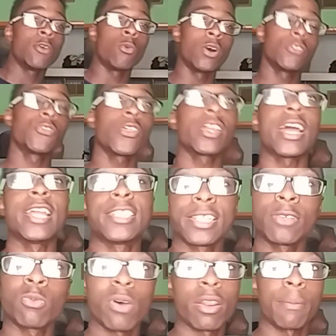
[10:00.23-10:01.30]
One thing I
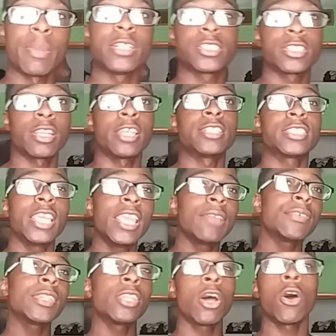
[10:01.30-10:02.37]
did want to mention is,
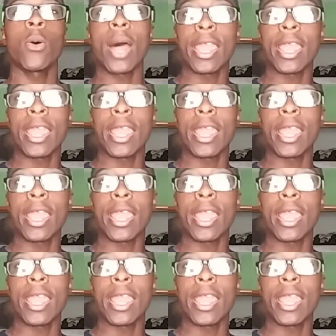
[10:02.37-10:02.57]
even though